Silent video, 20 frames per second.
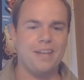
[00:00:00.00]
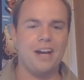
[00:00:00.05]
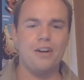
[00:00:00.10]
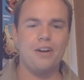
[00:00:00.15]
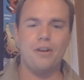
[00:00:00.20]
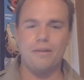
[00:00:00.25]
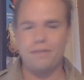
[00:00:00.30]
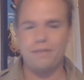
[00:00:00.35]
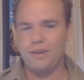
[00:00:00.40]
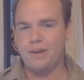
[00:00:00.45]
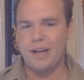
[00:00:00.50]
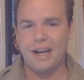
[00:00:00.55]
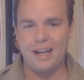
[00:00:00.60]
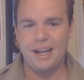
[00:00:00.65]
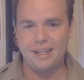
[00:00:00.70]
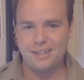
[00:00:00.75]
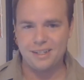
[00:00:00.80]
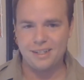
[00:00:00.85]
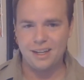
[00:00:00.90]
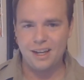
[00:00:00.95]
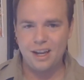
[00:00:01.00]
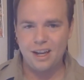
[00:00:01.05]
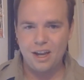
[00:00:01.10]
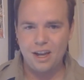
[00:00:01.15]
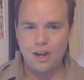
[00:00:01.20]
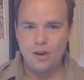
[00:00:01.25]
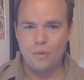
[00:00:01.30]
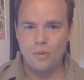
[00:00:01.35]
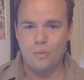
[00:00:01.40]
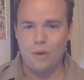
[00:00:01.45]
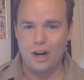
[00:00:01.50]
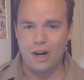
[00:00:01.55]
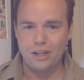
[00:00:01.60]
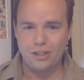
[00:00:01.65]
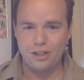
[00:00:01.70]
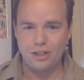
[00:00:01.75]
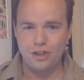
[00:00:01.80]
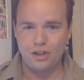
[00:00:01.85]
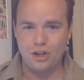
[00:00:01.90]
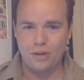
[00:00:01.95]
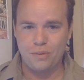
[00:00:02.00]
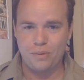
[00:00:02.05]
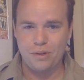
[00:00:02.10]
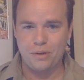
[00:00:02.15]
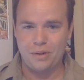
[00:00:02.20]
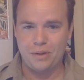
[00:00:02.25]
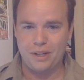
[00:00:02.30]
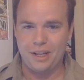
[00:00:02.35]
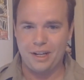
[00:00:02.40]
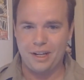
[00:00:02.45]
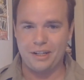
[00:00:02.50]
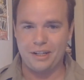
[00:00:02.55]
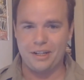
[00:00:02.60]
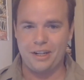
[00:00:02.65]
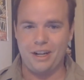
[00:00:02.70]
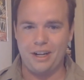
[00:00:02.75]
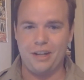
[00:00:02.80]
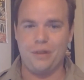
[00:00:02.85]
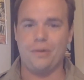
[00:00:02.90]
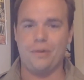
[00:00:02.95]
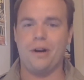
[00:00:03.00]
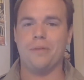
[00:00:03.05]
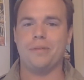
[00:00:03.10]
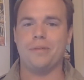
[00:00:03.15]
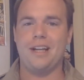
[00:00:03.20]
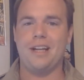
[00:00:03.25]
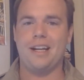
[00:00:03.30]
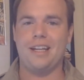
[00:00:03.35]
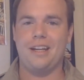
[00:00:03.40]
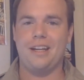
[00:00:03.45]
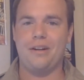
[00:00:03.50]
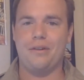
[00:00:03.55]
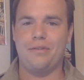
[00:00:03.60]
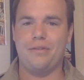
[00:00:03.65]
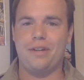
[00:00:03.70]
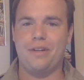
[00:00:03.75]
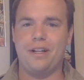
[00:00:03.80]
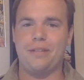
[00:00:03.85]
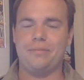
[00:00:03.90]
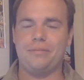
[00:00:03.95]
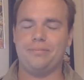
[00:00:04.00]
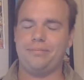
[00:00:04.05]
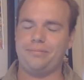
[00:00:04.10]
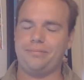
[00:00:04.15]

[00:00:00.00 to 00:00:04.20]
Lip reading: I don't know if you guys watched the show when you were younger and you were able to kind of get over it.